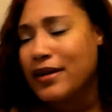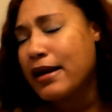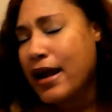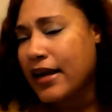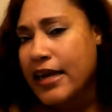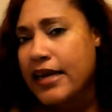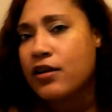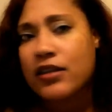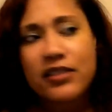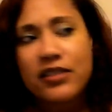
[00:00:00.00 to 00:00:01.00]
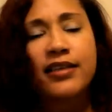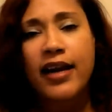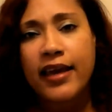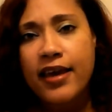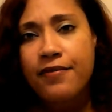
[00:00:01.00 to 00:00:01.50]
They're not eating the thing that
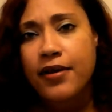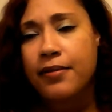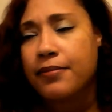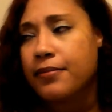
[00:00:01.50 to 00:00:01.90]
I give them.